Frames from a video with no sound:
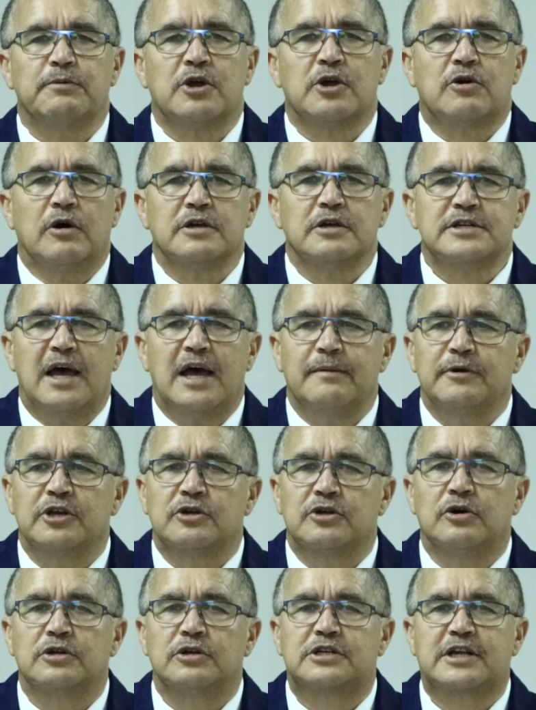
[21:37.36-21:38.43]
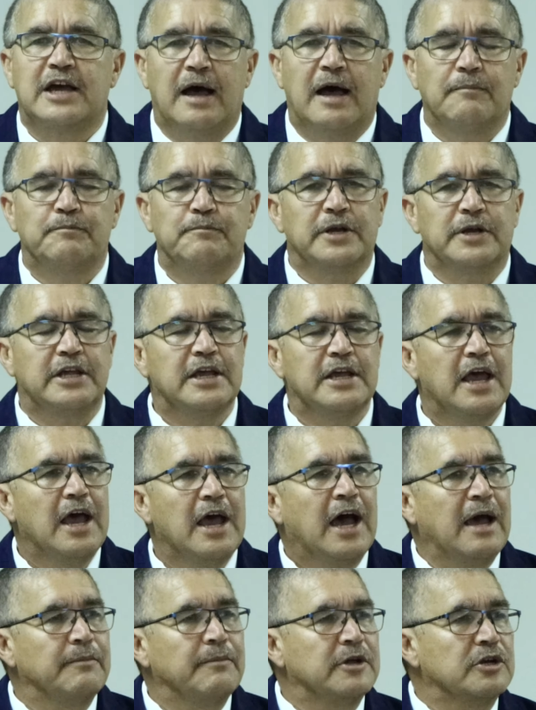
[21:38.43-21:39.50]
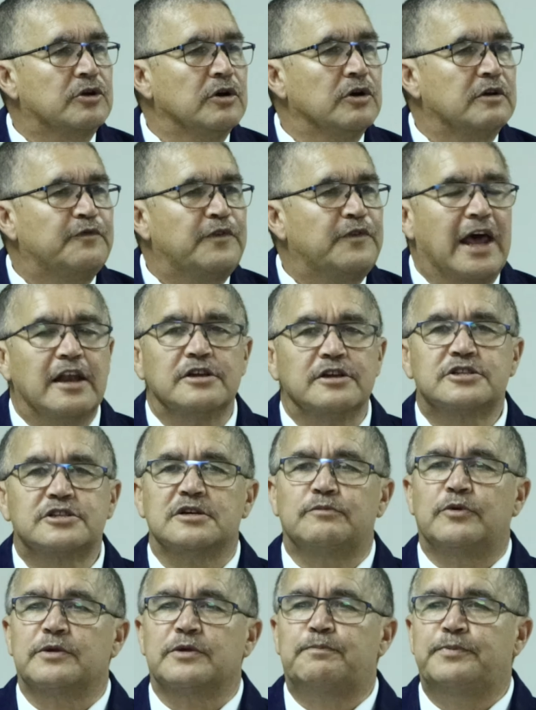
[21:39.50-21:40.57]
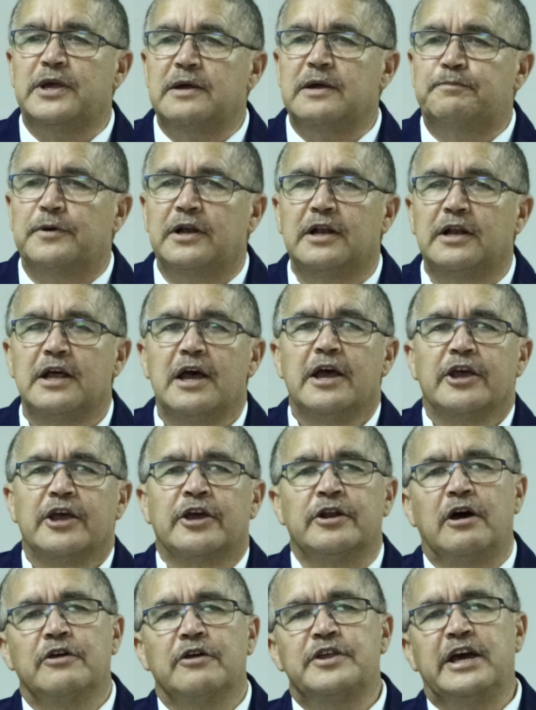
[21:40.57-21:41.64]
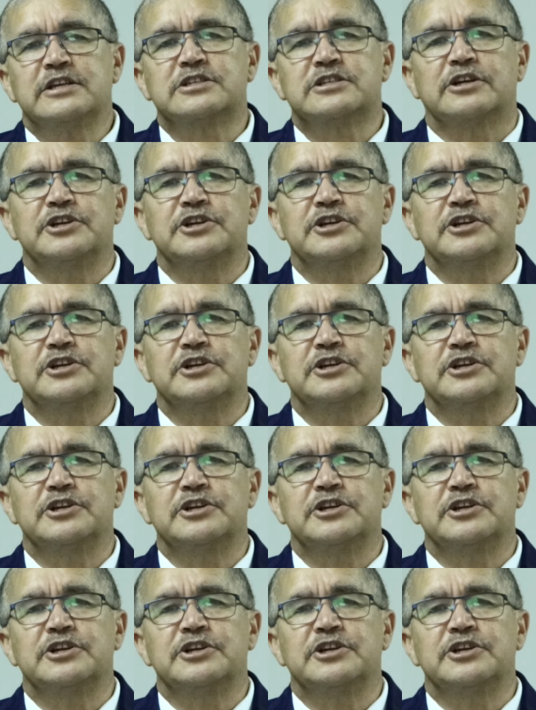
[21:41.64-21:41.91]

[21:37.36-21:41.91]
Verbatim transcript: because I'm in good company, I'm in good fellowship with people, you know, there's a